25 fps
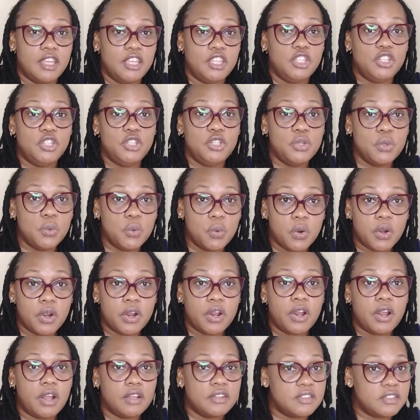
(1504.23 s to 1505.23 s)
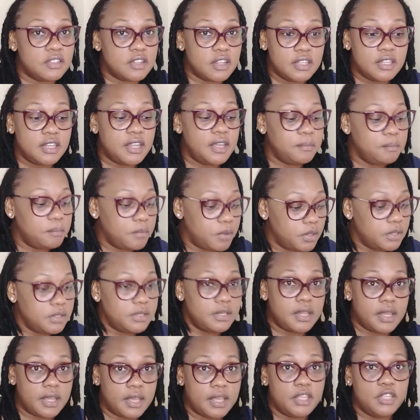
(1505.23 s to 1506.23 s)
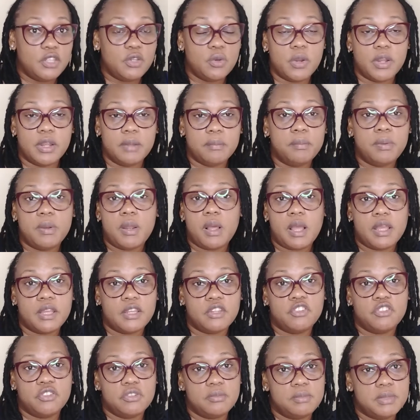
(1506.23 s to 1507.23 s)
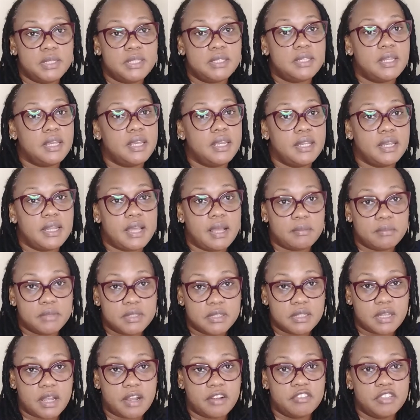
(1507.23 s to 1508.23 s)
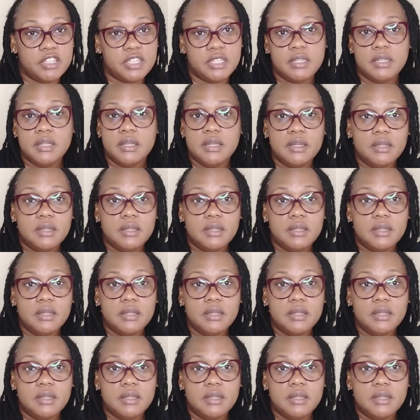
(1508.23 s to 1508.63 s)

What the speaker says: Monday, your employer should be saying, I'm sorry,